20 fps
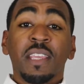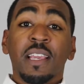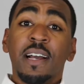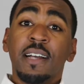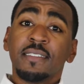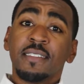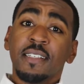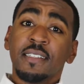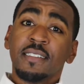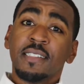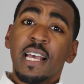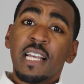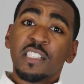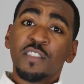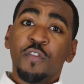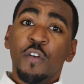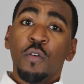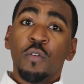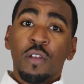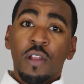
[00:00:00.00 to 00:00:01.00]
a
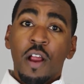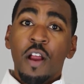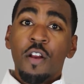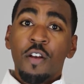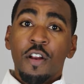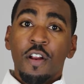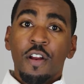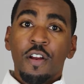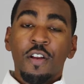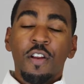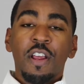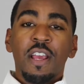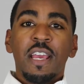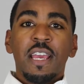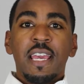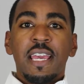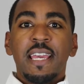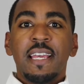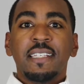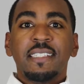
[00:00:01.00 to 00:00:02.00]
successful learner
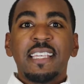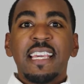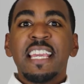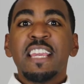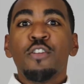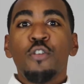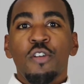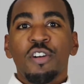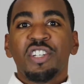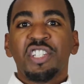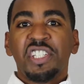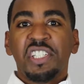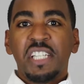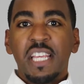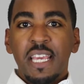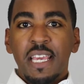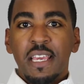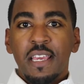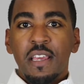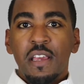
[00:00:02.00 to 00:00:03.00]
is he or
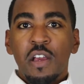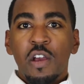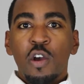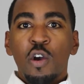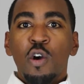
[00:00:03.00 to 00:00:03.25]
she